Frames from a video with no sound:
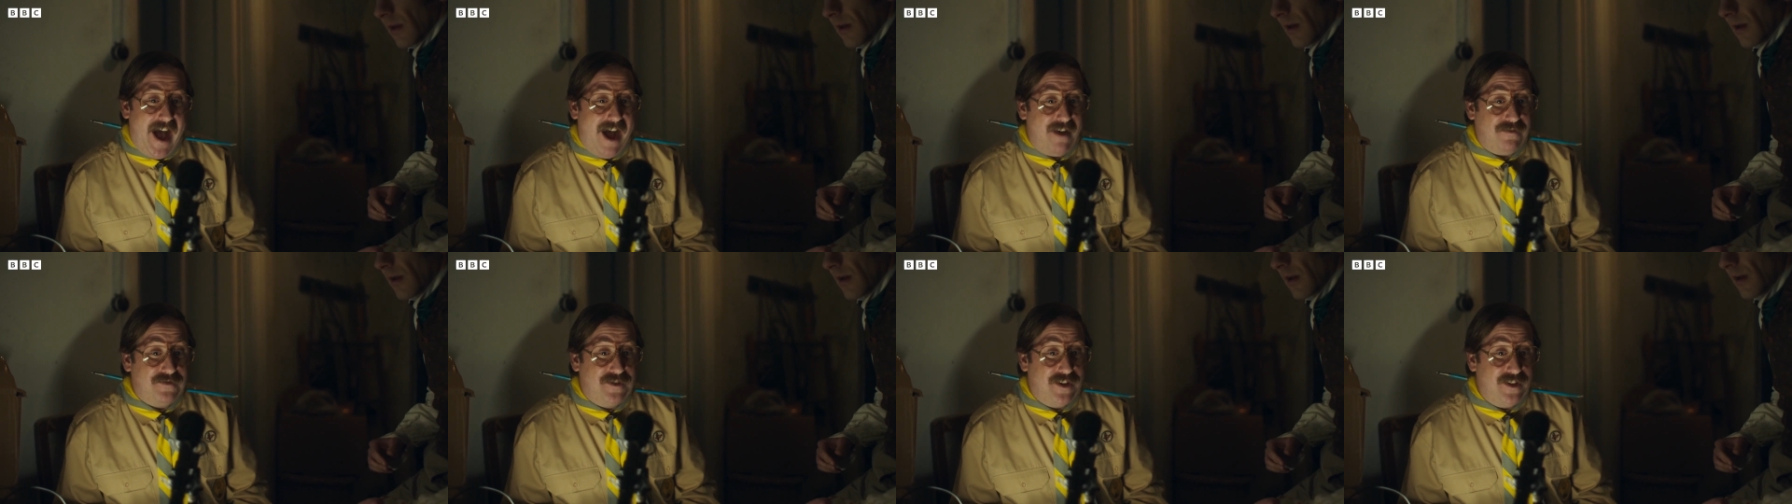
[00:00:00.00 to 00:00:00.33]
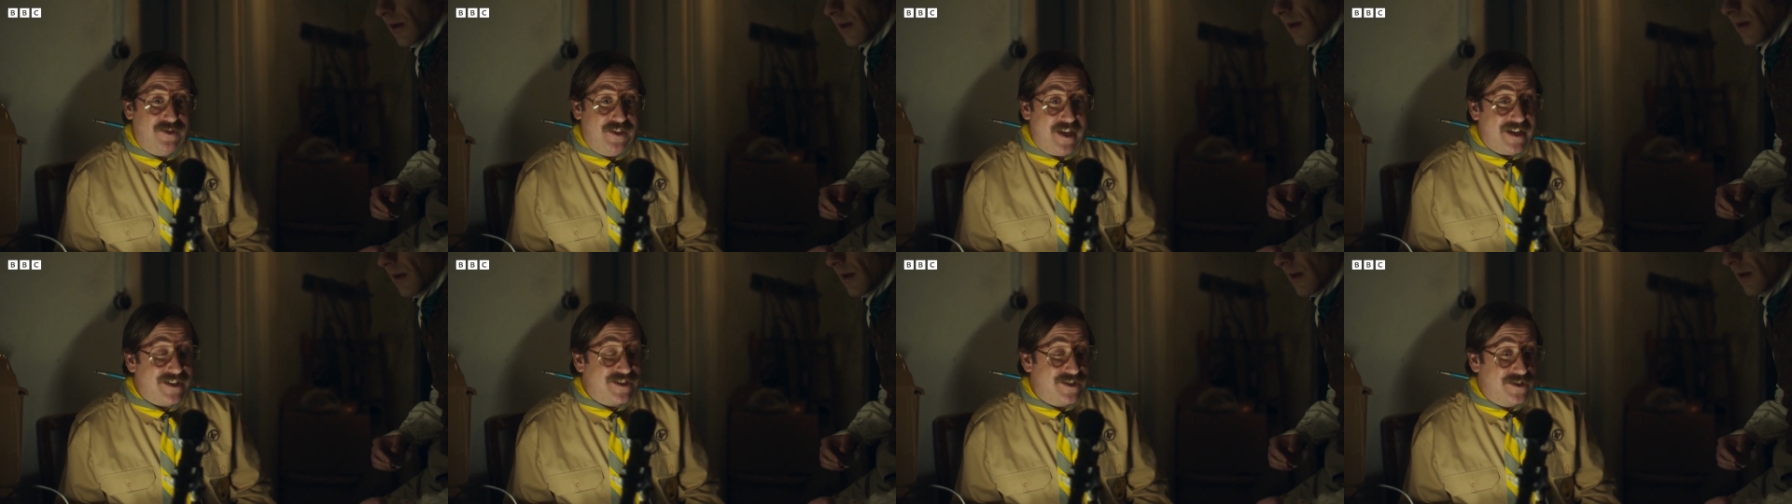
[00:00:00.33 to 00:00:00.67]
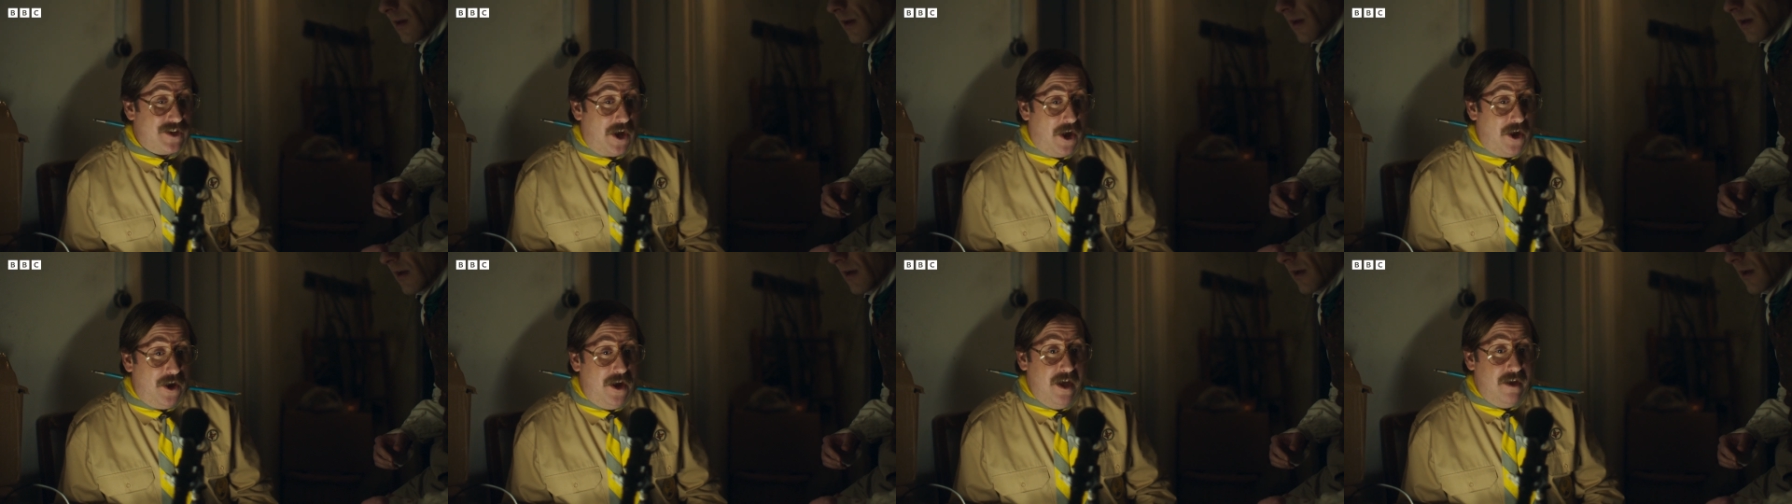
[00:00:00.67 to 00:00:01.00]
after this
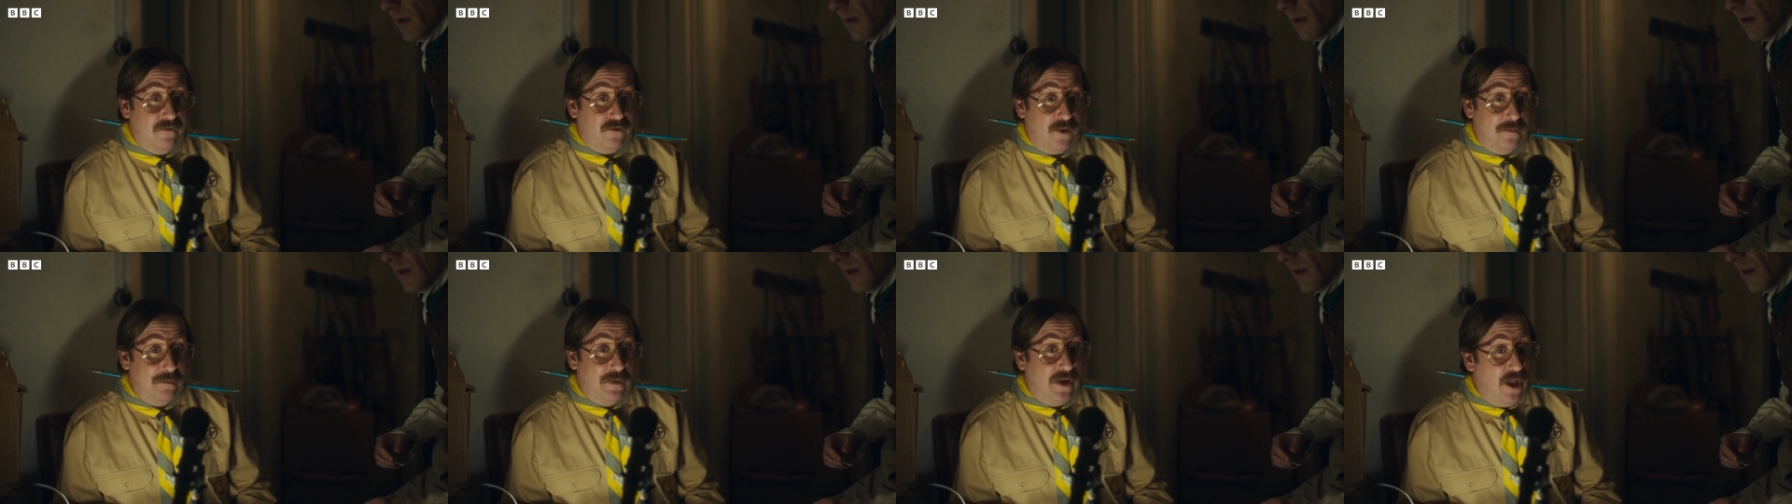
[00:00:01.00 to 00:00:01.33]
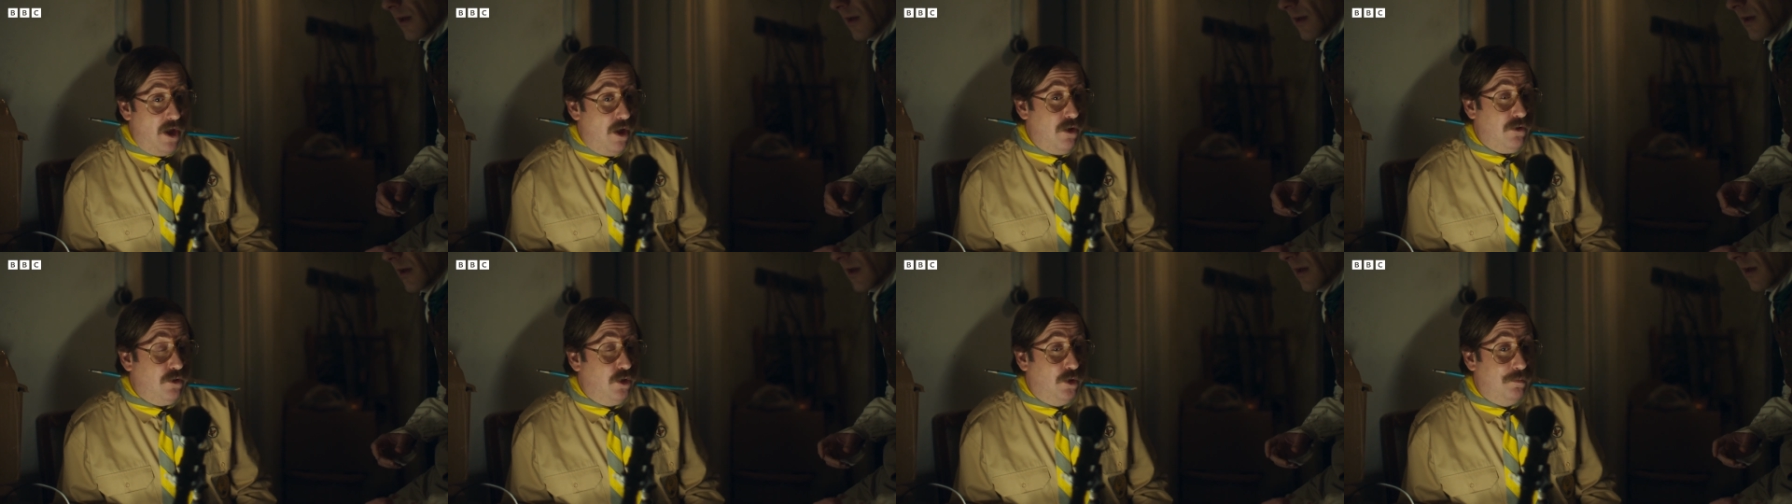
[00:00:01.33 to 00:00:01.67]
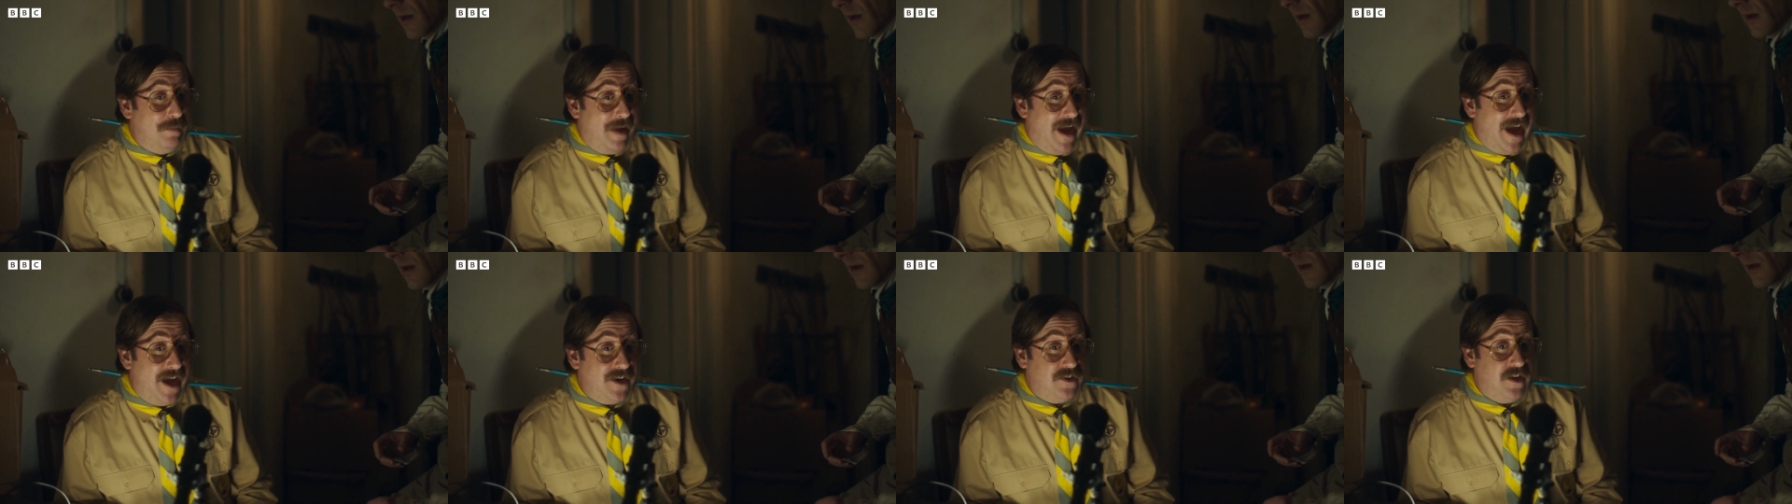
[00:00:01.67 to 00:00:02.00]
song from local
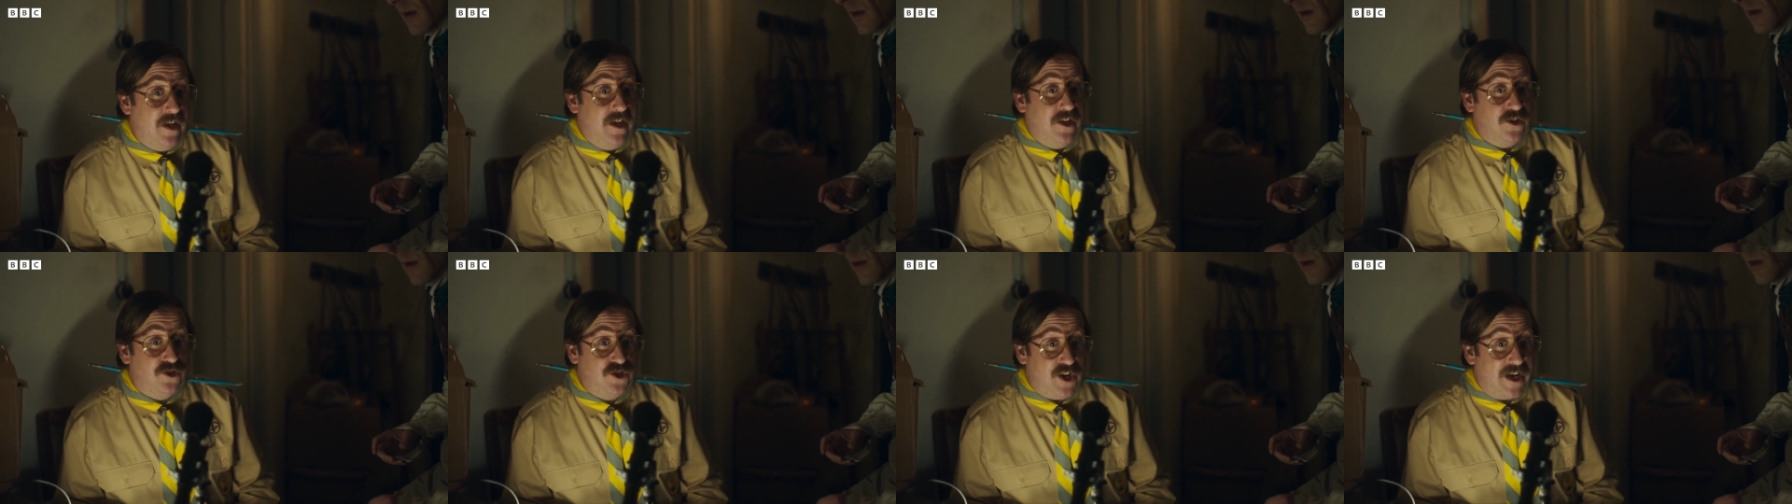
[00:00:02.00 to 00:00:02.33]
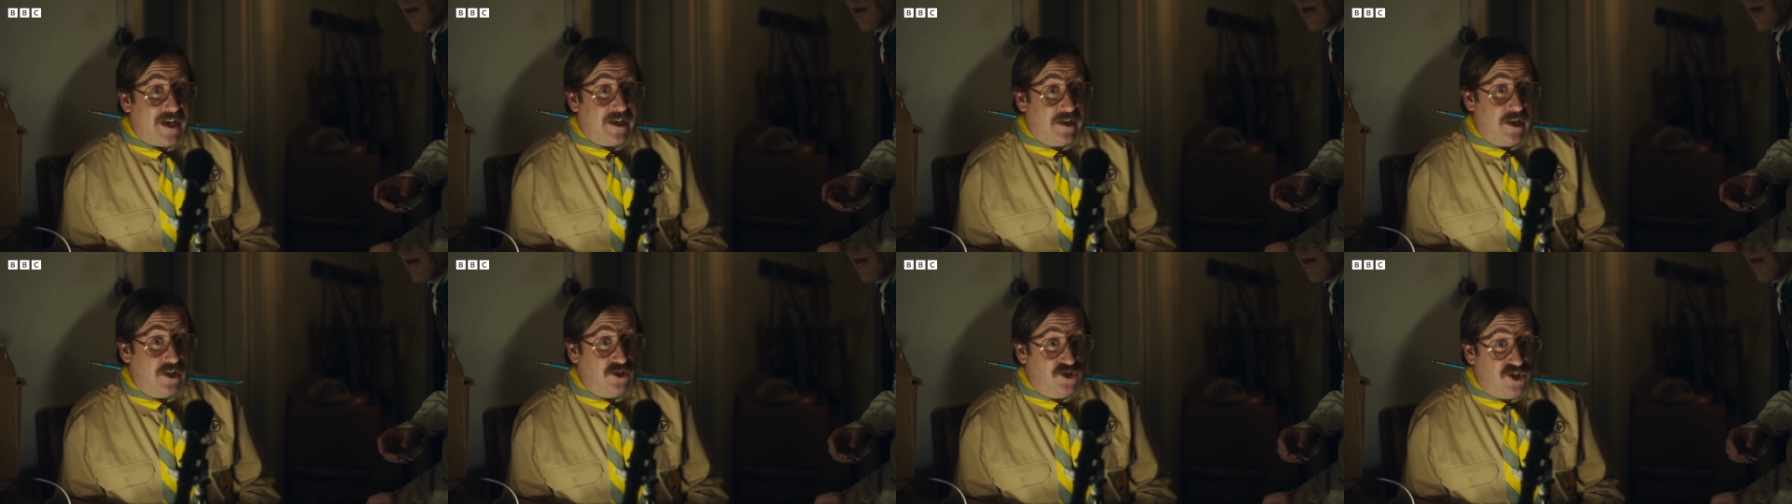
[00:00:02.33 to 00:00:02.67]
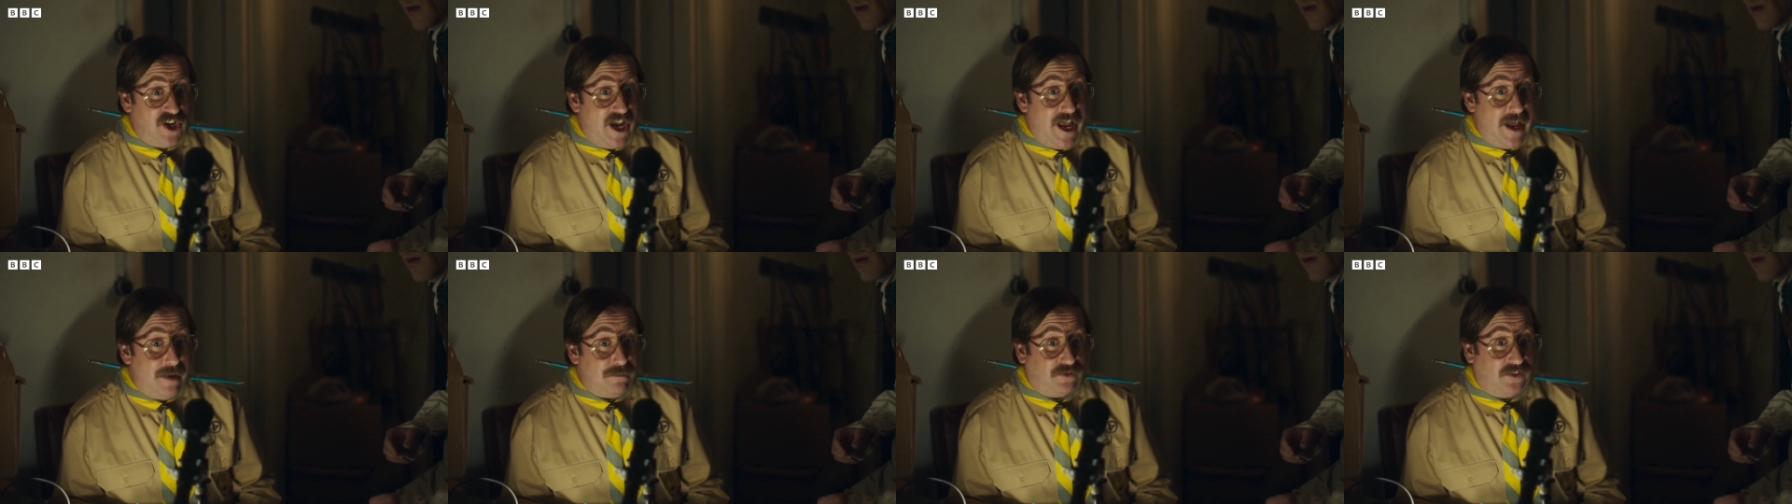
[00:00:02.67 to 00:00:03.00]
band Chicken and
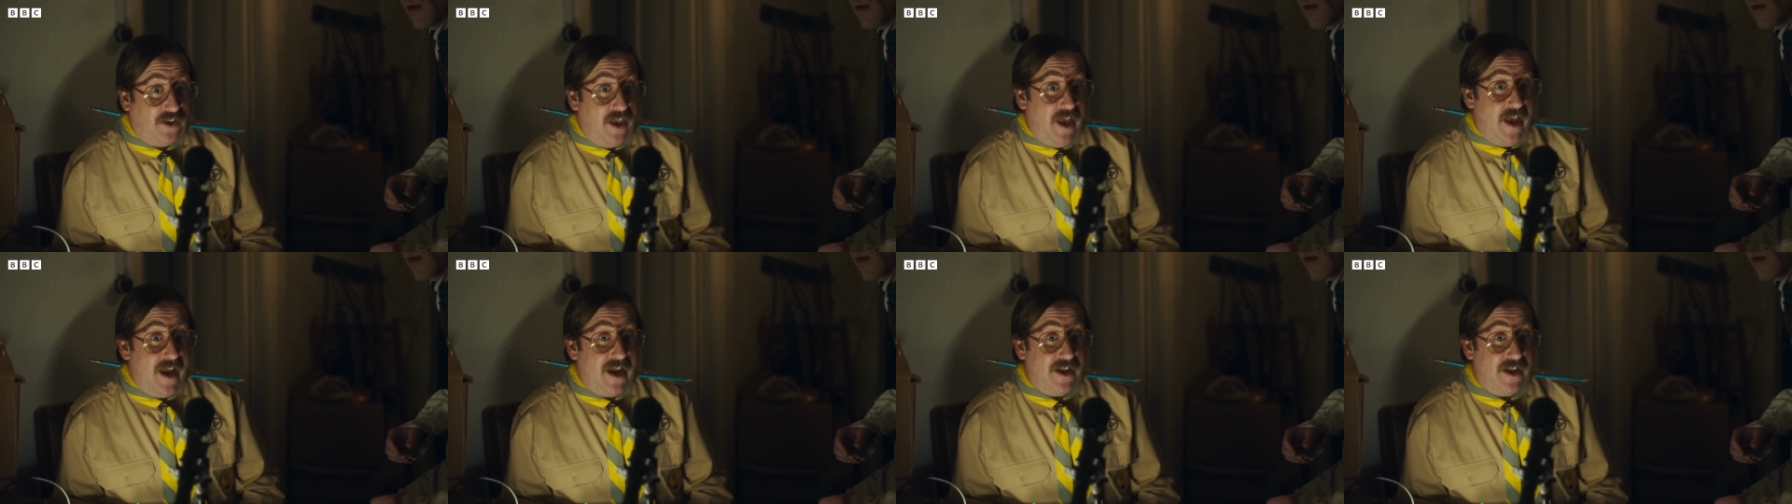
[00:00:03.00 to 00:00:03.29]
Chips.